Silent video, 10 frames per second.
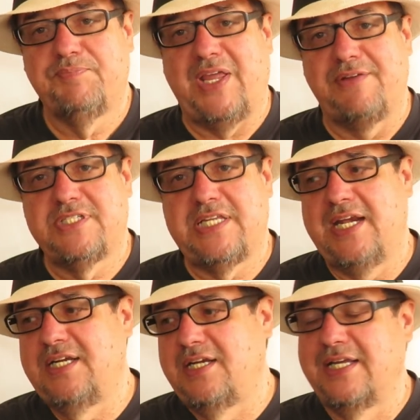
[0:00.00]
I've
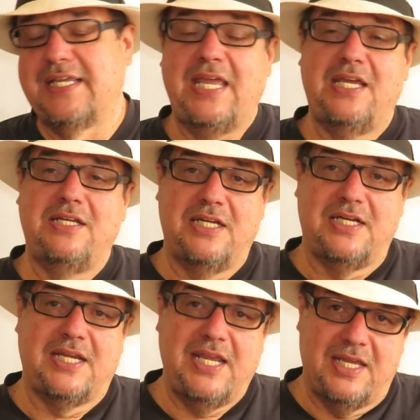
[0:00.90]
said it again
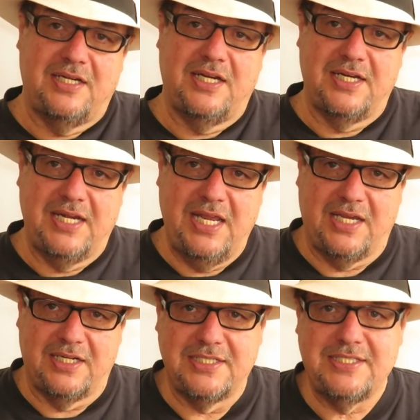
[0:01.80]
and again and
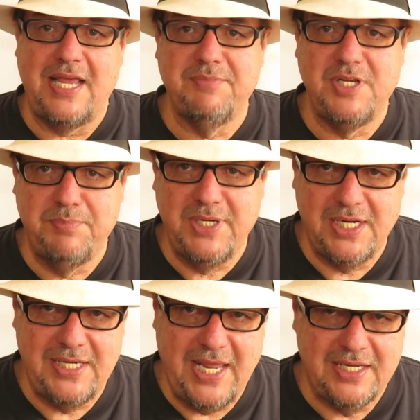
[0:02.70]
again. It's not me
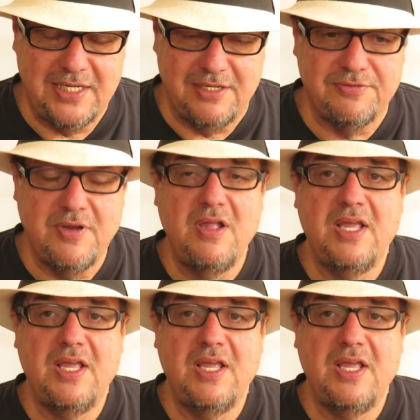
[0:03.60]
being negative.